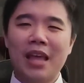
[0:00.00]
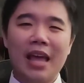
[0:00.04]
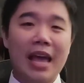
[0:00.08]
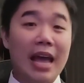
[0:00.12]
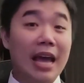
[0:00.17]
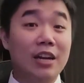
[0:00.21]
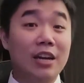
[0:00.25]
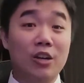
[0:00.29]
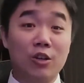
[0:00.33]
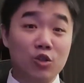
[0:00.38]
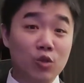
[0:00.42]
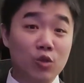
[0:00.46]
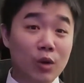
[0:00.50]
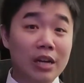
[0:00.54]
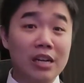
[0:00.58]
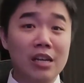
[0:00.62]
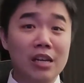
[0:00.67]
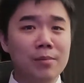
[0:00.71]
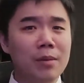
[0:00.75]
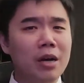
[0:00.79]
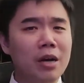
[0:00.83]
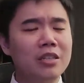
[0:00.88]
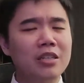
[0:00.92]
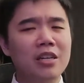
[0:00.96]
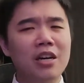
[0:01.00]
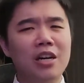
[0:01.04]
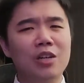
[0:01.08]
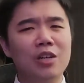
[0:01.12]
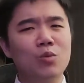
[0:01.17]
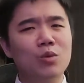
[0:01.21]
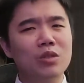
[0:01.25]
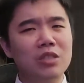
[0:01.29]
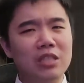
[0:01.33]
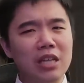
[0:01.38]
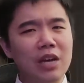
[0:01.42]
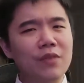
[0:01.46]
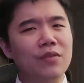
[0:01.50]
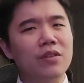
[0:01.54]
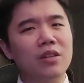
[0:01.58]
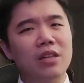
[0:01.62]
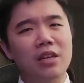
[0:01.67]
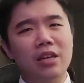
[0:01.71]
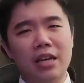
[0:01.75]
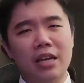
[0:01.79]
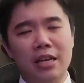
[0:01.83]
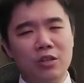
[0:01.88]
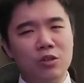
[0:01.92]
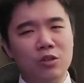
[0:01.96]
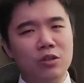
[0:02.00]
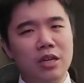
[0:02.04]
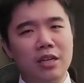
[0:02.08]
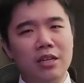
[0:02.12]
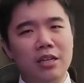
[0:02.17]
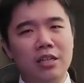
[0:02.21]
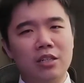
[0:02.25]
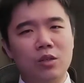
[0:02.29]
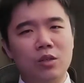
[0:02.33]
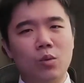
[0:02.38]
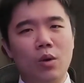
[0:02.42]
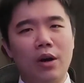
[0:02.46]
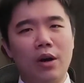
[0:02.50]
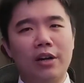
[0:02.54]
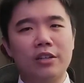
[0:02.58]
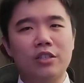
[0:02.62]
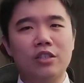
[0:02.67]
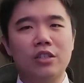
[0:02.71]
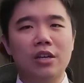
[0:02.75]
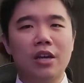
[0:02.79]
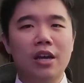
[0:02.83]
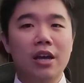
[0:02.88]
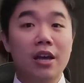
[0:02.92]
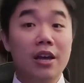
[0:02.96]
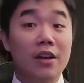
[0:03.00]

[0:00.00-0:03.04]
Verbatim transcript: And her training montage was definitely entertaining to watch.